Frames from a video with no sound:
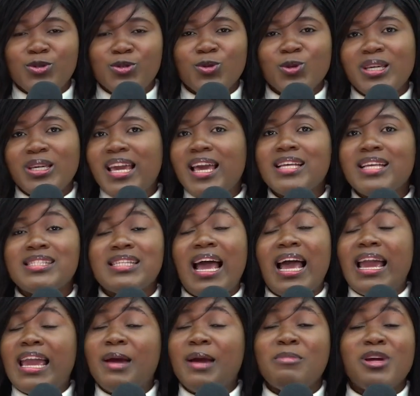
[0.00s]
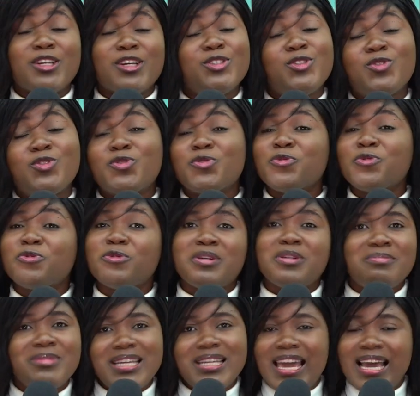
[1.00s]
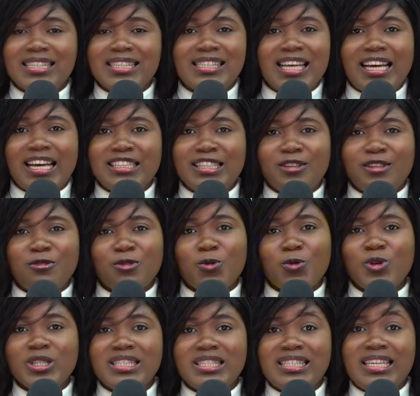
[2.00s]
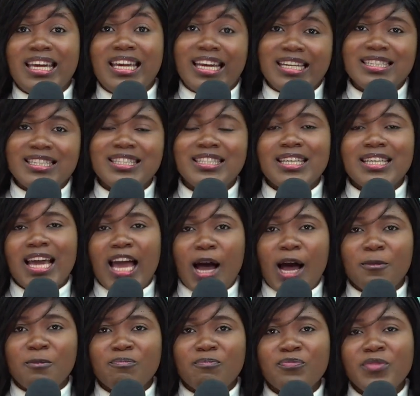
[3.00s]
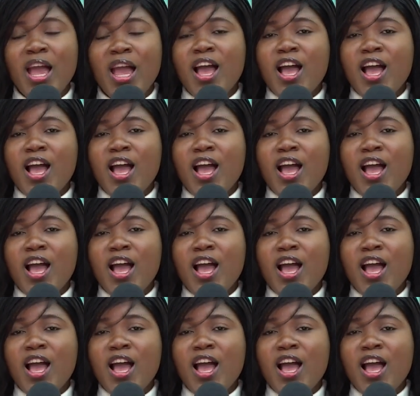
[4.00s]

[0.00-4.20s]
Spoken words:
So yes, I am extremely excited for what is yet to come.